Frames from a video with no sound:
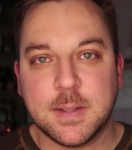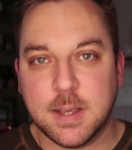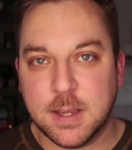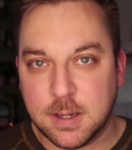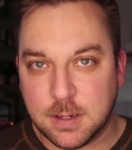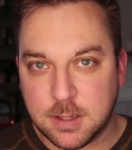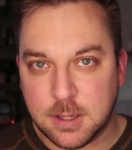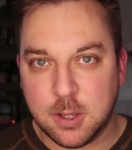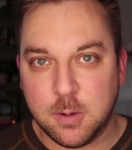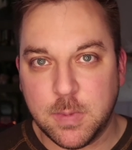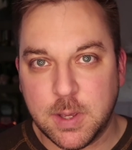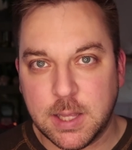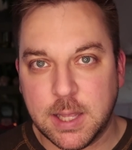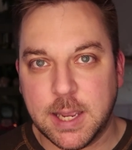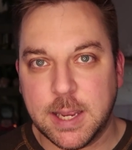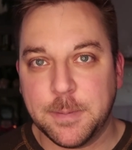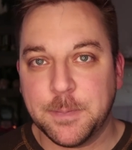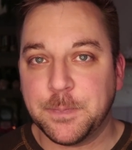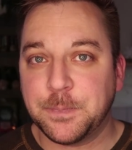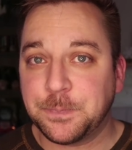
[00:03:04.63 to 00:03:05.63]
they
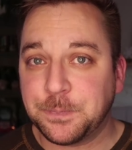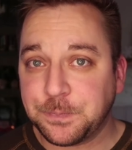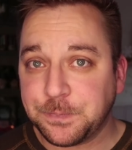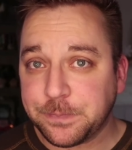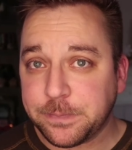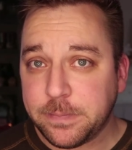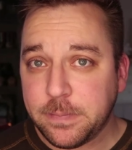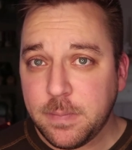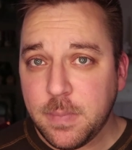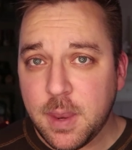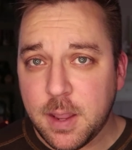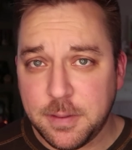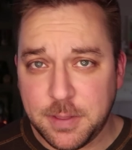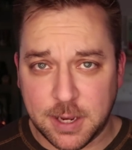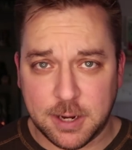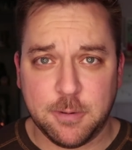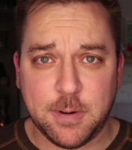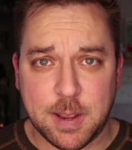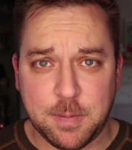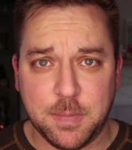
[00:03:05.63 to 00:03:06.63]
accumulate,
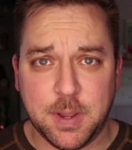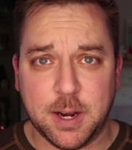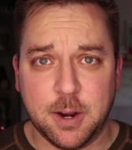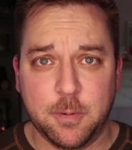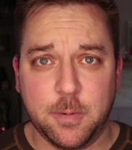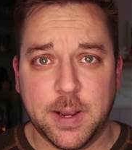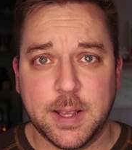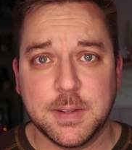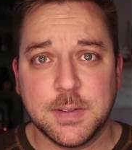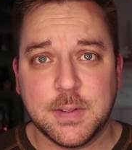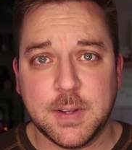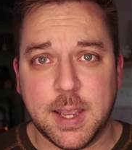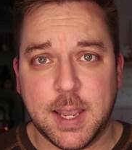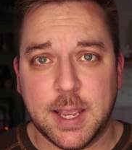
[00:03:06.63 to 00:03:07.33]
they create bigger wins.